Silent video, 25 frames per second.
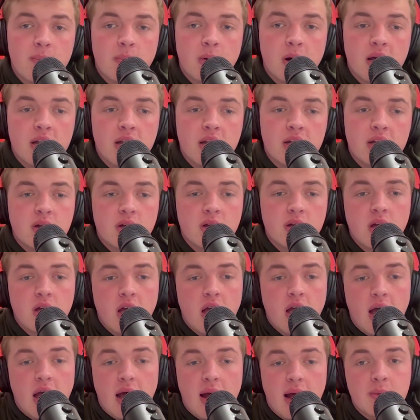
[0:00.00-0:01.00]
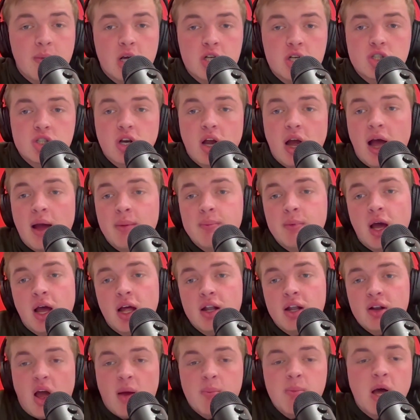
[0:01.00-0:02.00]
But I'm not sure. I'm
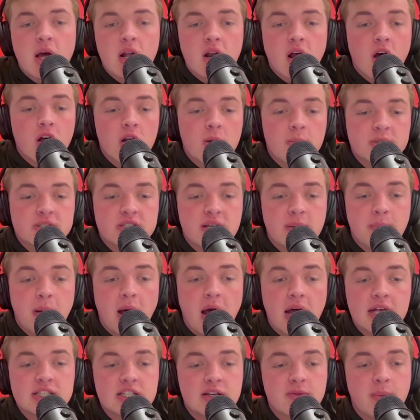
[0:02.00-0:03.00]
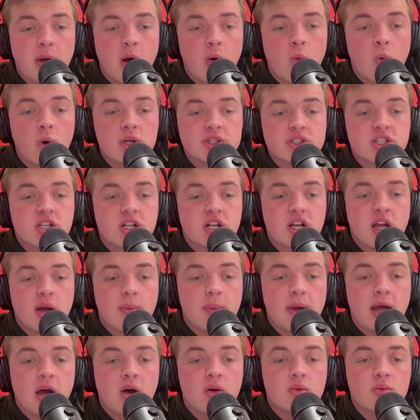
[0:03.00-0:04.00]
not 100% positive about what's going to
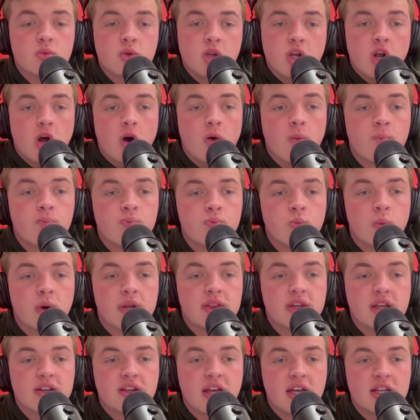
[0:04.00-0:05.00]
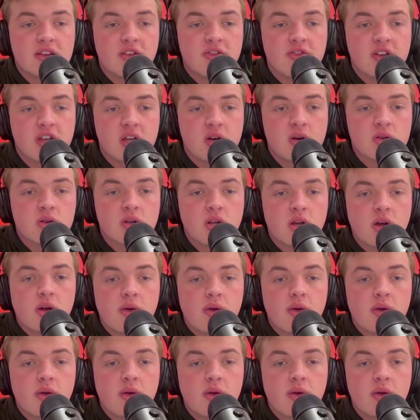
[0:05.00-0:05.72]
come out, when they take the field.